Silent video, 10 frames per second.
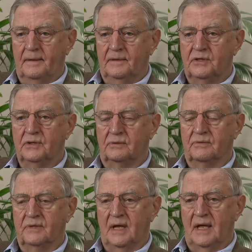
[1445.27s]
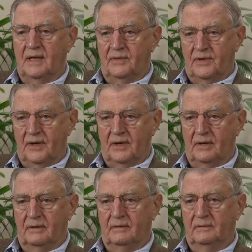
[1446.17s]
children and
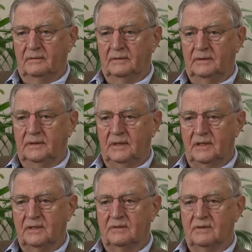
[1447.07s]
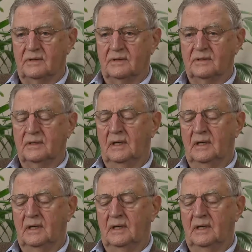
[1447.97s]
their histories,